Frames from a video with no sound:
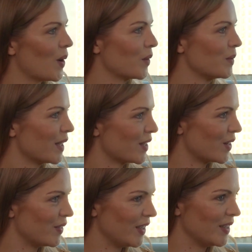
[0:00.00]
Welcome to the
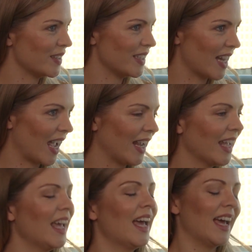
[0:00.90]
three of you today.
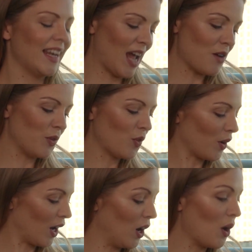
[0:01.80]
Now we've
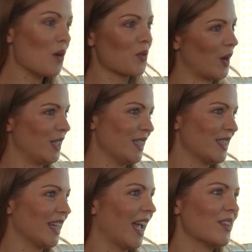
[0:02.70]
got a lot of
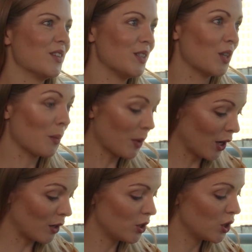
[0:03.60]
questions to get through, so I'm going
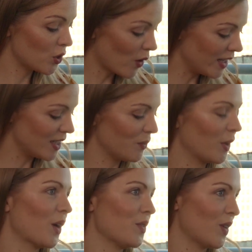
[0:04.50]
to go straight in
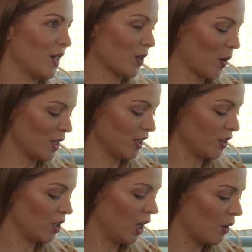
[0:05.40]
with our first question
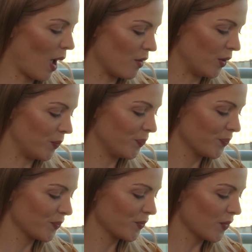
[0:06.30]
to you, Evan.
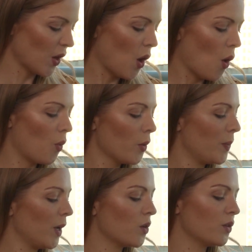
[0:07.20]
What would
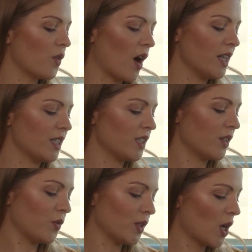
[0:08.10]
be your advice
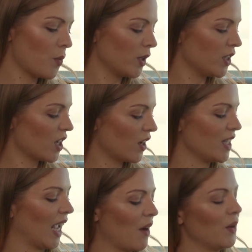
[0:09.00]
for someone
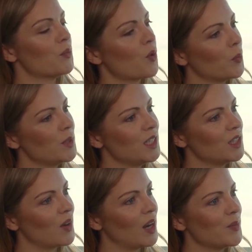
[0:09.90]
starting out in property
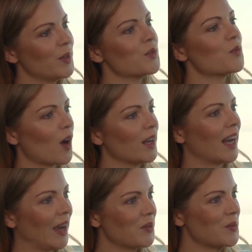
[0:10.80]
development right
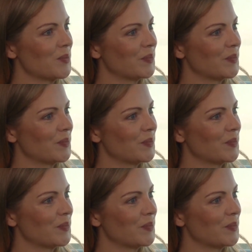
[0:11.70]
now?